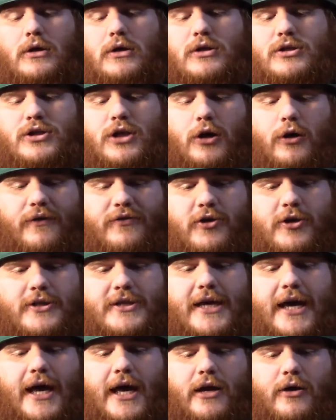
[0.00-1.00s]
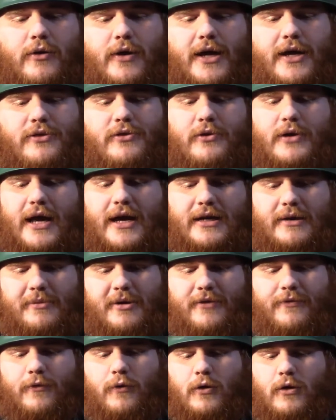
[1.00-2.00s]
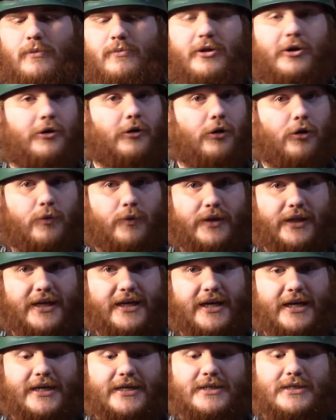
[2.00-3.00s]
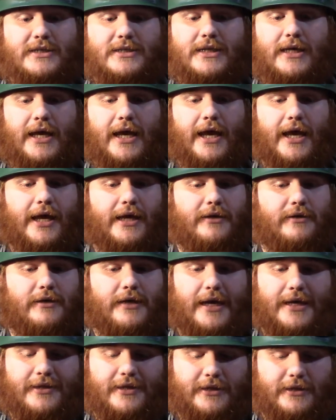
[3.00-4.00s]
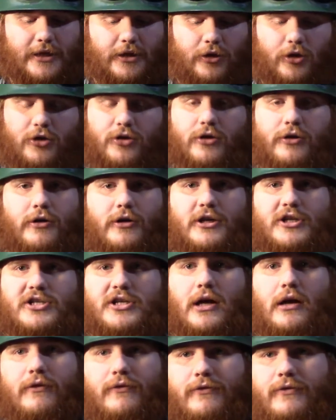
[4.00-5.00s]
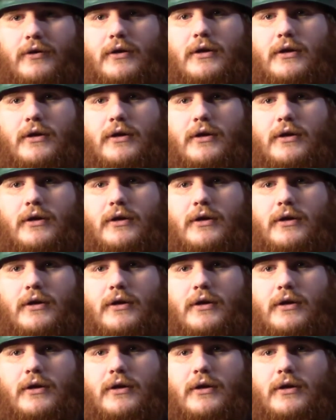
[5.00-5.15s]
So if you get the high grade, they're not going to be deformed. They're going to look really nice, and I think they look good on a shelf.